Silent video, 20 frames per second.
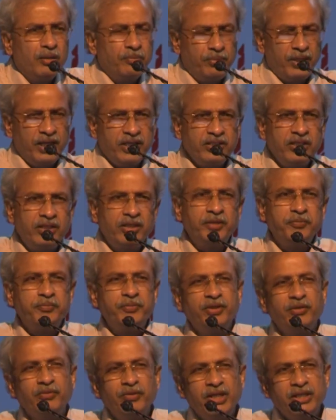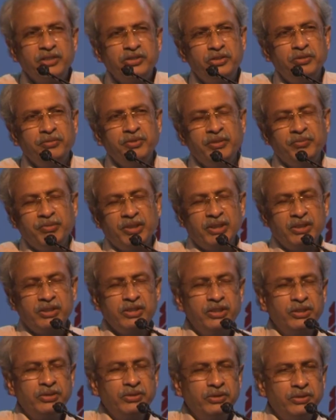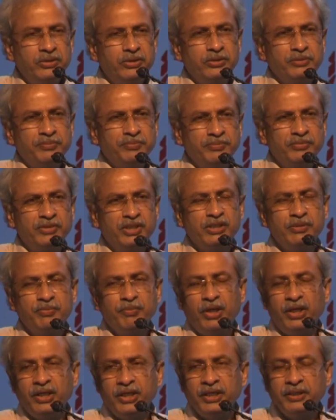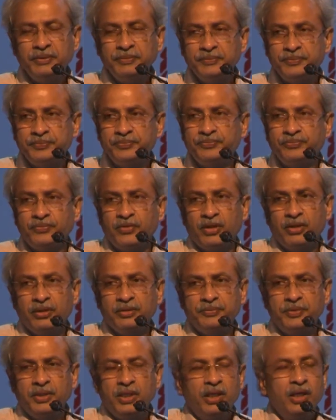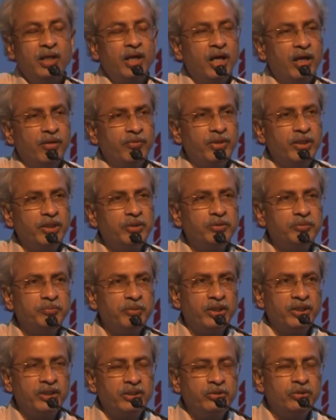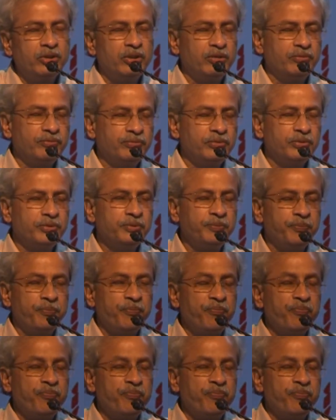Pleasure and privilege to be amongst you this morning. A very good morning to all of you.